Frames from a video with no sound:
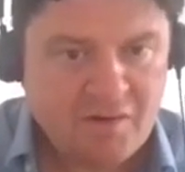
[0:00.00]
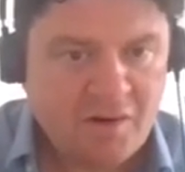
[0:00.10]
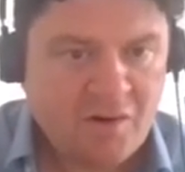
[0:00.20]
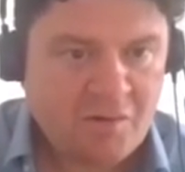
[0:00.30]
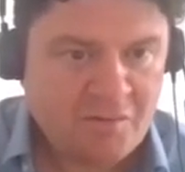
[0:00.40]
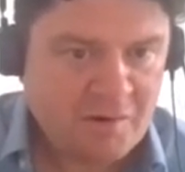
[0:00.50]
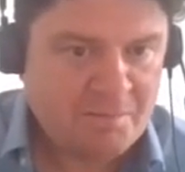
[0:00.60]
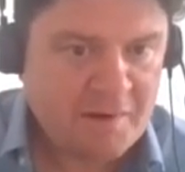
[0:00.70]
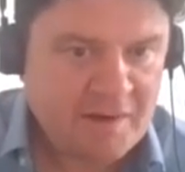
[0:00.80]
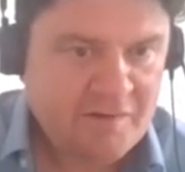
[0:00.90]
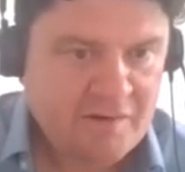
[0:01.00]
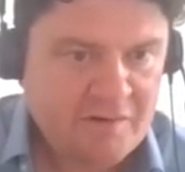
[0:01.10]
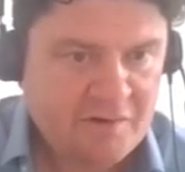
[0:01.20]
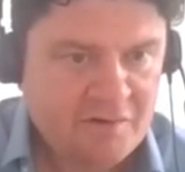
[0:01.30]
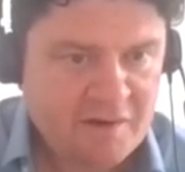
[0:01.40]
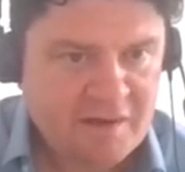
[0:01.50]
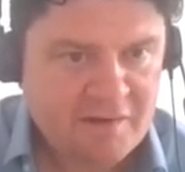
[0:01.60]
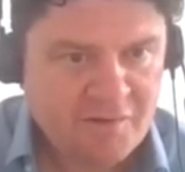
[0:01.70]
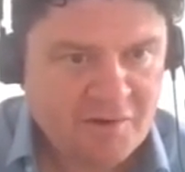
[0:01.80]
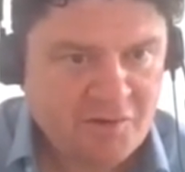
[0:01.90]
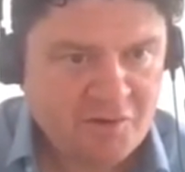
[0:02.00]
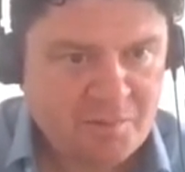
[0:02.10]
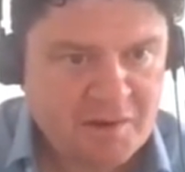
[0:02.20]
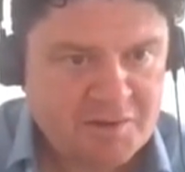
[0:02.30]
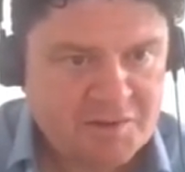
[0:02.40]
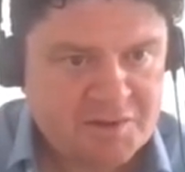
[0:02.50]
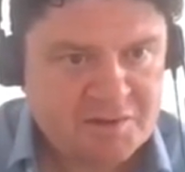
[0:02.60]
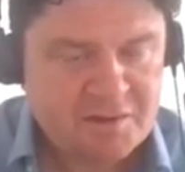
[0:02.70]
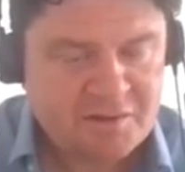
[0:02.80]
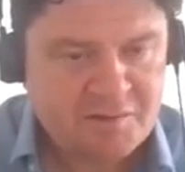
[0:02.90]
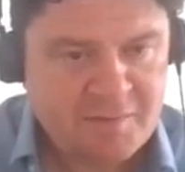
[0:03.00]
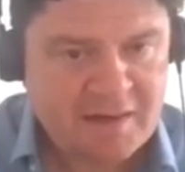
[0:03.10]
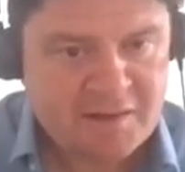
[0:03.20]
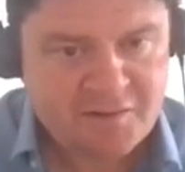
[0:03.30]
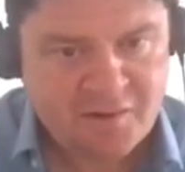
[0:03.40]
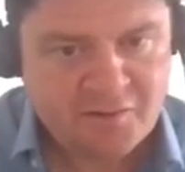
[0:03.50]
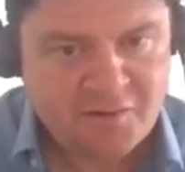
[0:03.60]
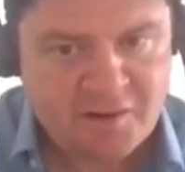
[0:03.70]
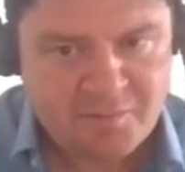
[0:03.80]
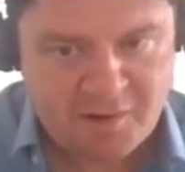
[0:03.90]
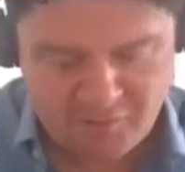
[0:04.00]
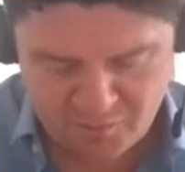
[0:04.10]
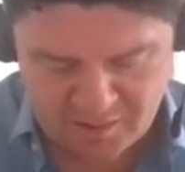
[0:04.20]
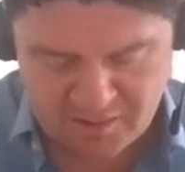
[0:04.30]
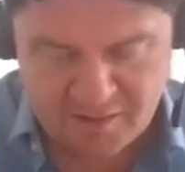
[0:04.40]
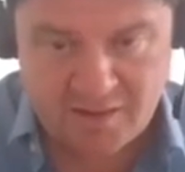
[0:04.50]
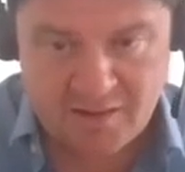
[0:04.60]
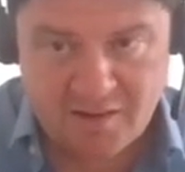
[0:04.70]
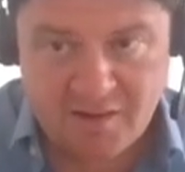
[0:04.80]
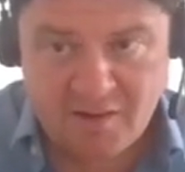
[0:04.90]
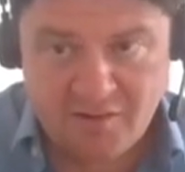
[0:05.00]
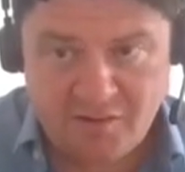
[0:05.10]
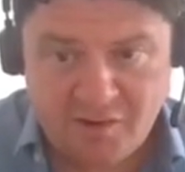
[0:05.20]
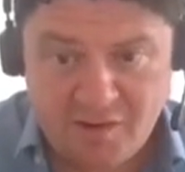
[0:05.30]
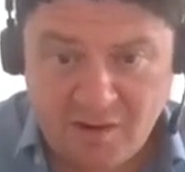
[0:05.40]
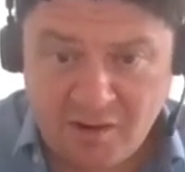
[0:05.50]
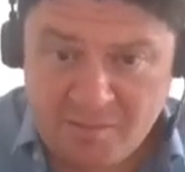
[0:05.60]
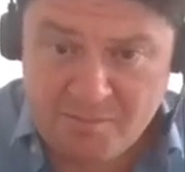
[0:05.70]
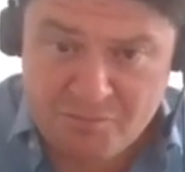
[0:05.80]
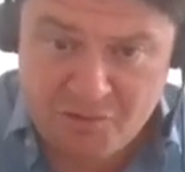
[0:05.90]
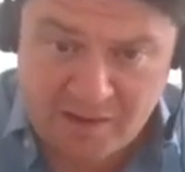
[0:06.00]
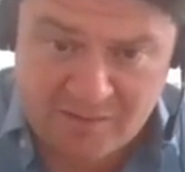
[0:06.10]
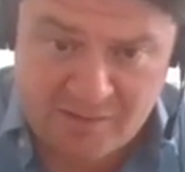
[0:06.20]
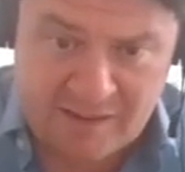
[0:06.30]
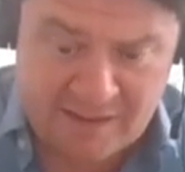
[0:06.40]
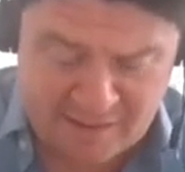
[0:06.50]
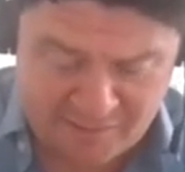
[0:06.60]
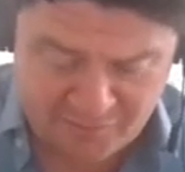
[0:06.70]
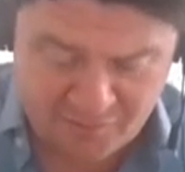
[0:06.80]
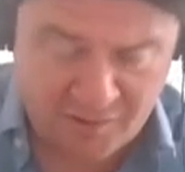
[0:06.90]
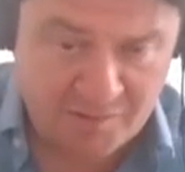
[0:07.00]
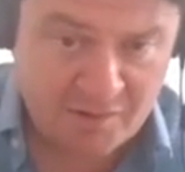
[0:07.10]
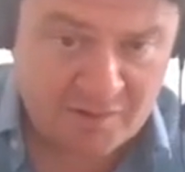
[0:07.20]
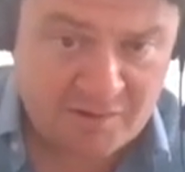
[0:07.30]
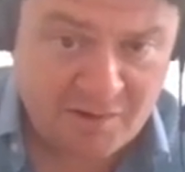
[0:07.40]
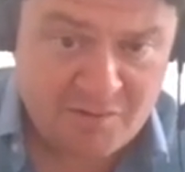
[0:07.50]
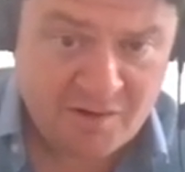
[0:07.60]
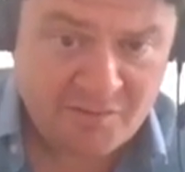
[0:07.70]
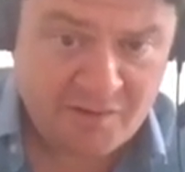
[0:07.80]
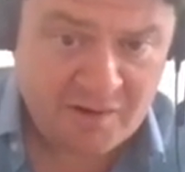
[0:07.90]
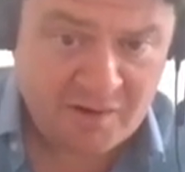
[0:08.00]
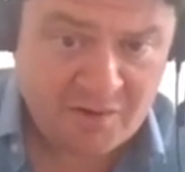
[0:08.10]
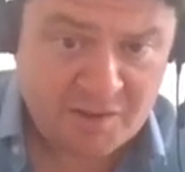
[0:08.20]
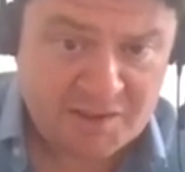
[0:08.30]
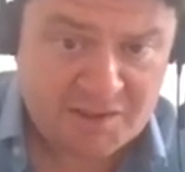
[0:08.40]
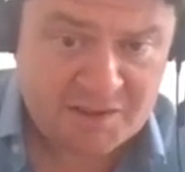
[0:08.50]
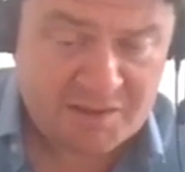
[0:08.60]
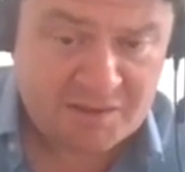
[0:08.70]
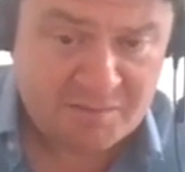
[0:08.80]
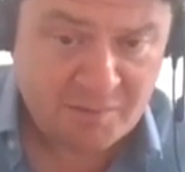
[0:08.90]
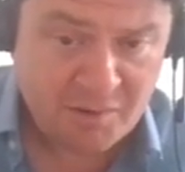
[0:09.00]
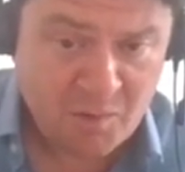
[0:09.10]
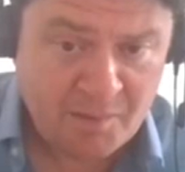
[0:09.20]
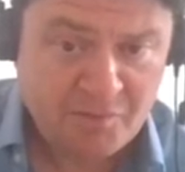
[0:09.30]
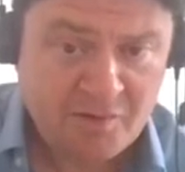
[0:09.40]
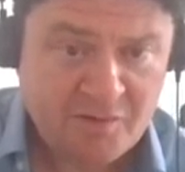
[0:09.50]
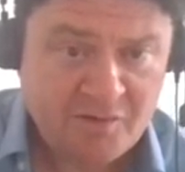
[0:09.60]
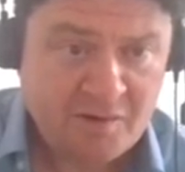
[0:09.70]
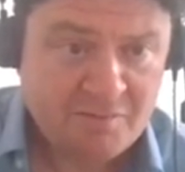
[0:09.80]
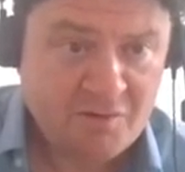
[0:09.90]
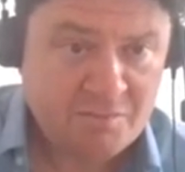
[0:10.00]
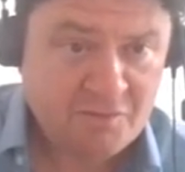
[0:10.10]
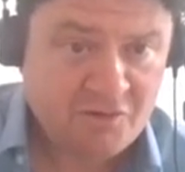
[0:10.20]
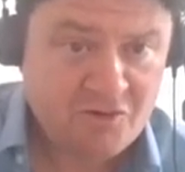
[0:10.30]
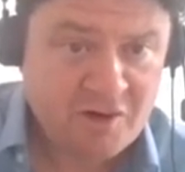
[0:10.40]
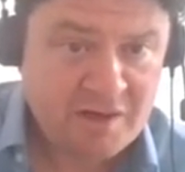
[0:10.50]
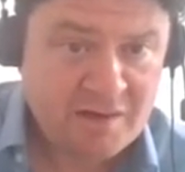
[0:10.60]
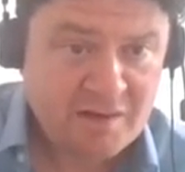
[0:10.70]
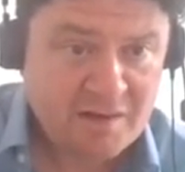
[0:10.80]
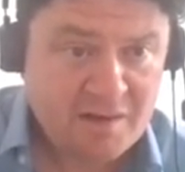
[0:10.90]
our ability to see those exposures and to manage those in the best way. So I'm practically out of time. I don't know if there are any questions. My website is up there on the screen.